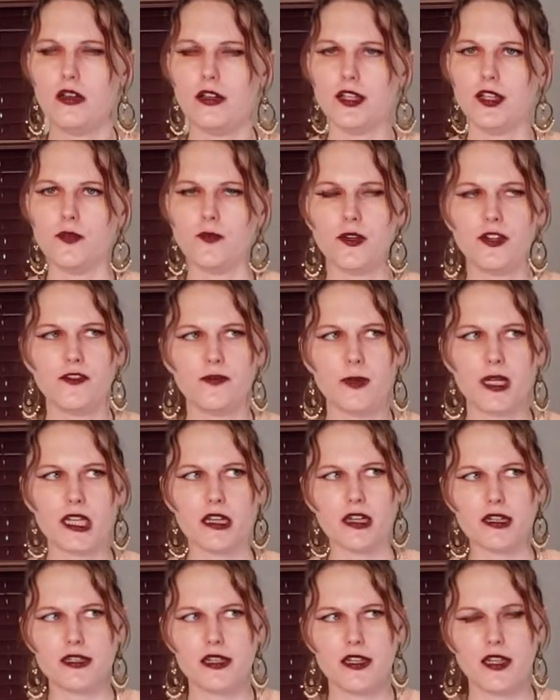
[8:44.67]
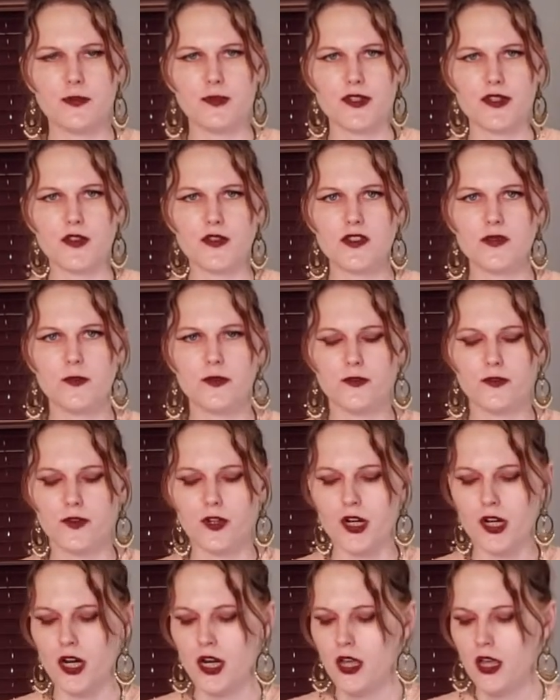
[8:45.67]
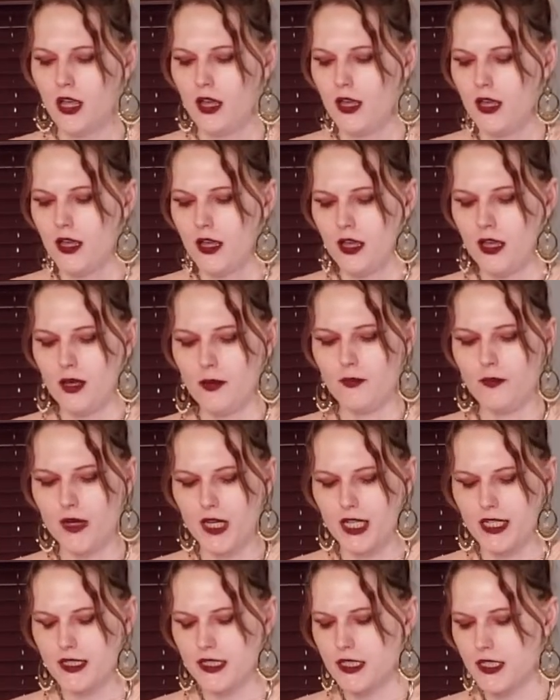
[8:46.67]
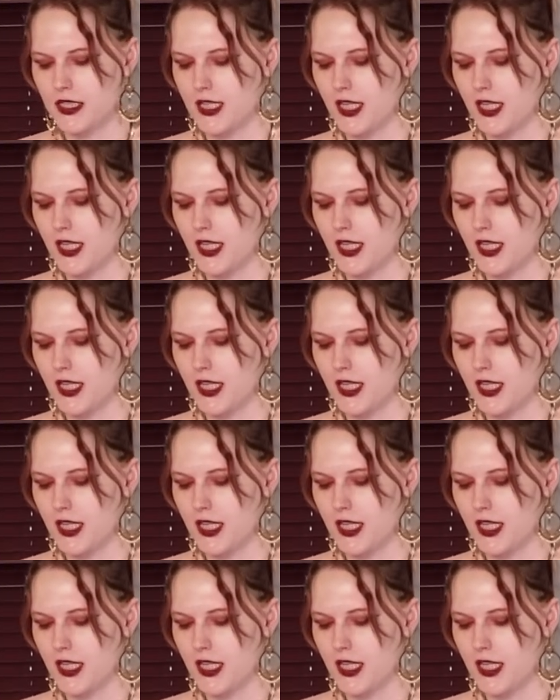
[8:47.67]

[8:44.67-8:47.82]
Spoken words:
in one of my cocktail episodes before, but